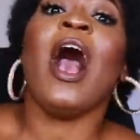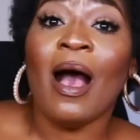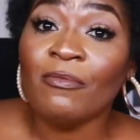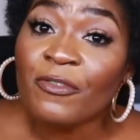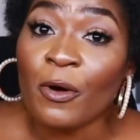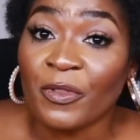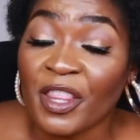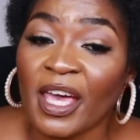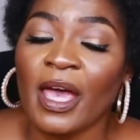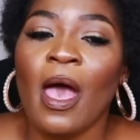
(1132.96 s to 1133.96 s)
I'm from
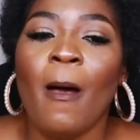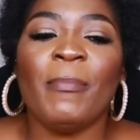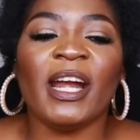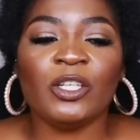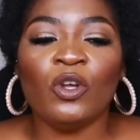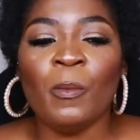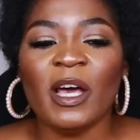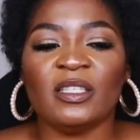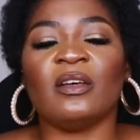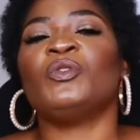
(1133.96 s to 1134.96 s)
there. But I told
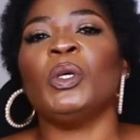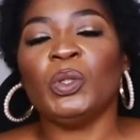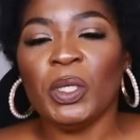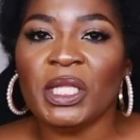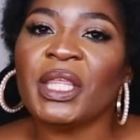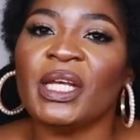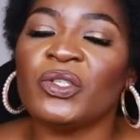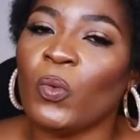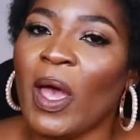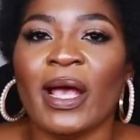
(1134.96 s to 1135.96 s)
myself 2023
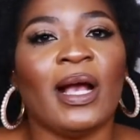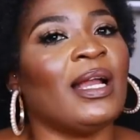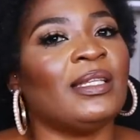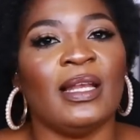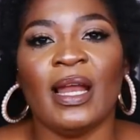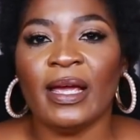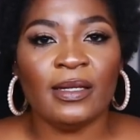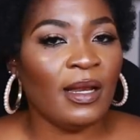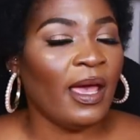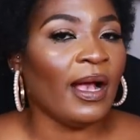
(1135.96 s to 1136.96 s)
is where I cut the
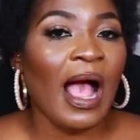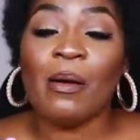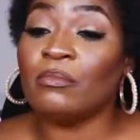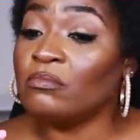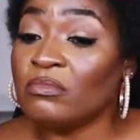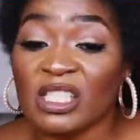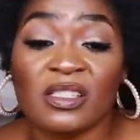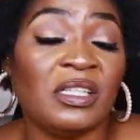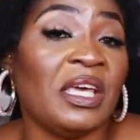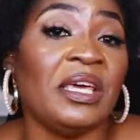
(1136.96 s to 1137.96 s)
line, like I'm
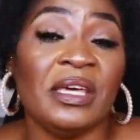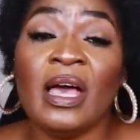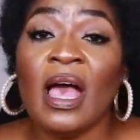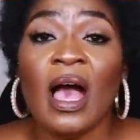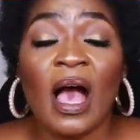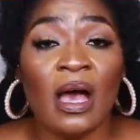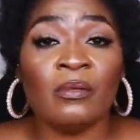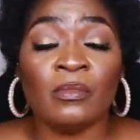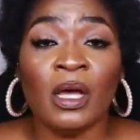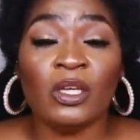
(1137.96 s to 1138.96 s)
just taking
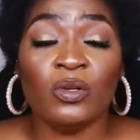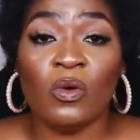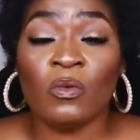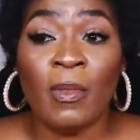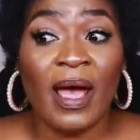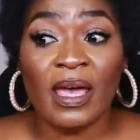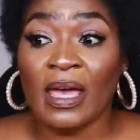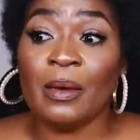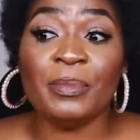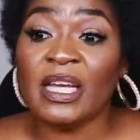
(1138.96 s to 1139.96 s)
you know, my
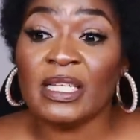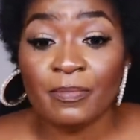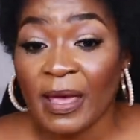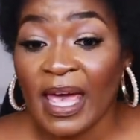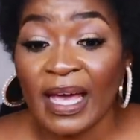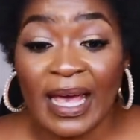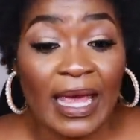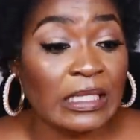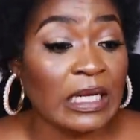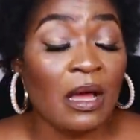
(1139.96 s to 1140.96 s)
happiness back,
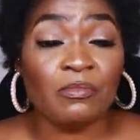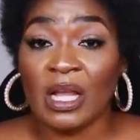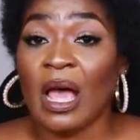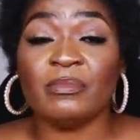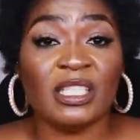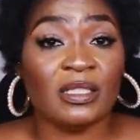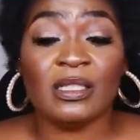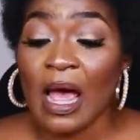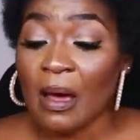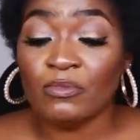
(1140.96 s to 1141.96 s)
and I'm
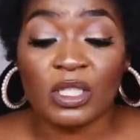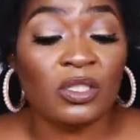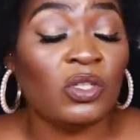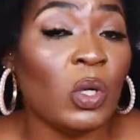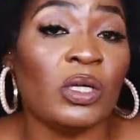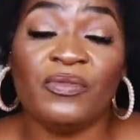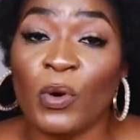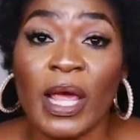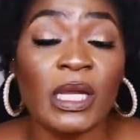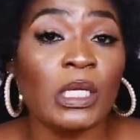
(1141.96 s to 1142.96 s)
just not
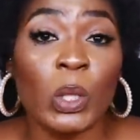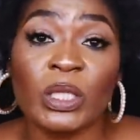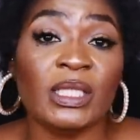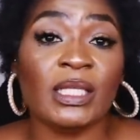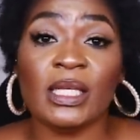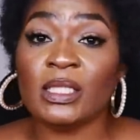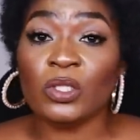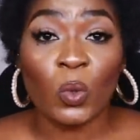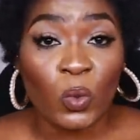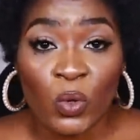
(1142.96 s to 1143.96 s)
for any nonsense, no